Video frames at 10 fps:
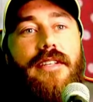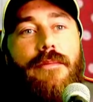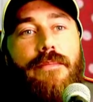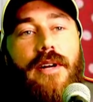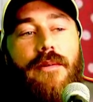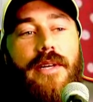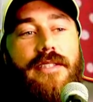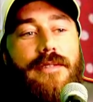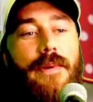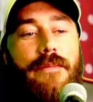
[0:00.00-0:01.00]
But I went and
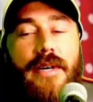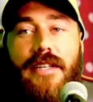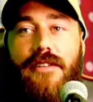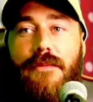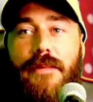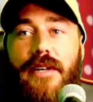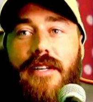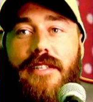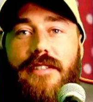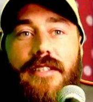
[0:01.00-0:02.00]
spent money on the
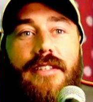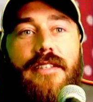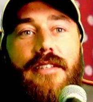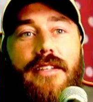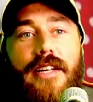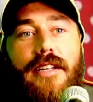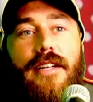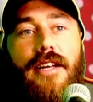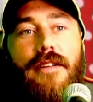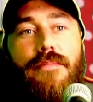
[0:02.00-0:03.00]
bearings
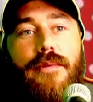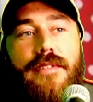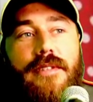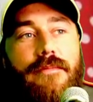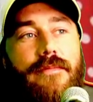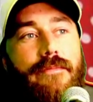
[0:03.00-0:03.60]
and put some.